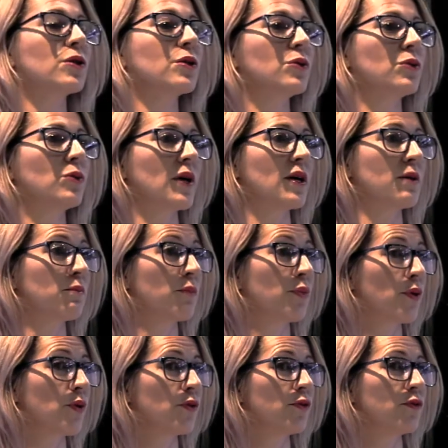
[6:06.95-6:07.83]
to
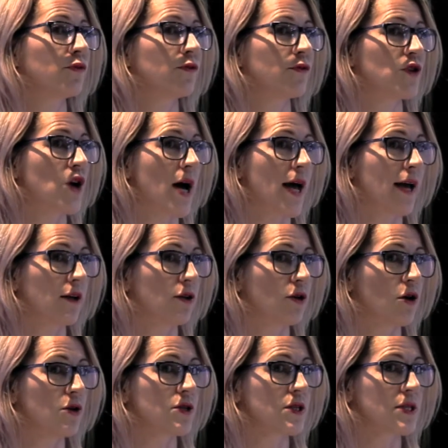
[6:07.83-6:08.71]
improve
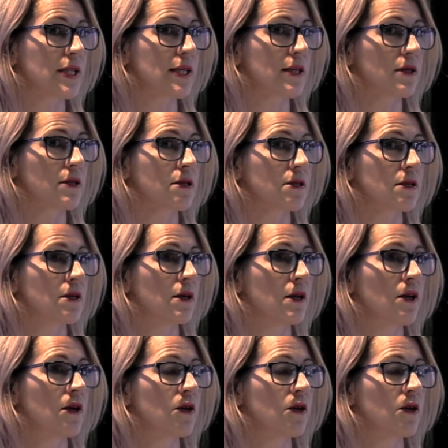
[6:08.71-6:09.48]
diagnostics.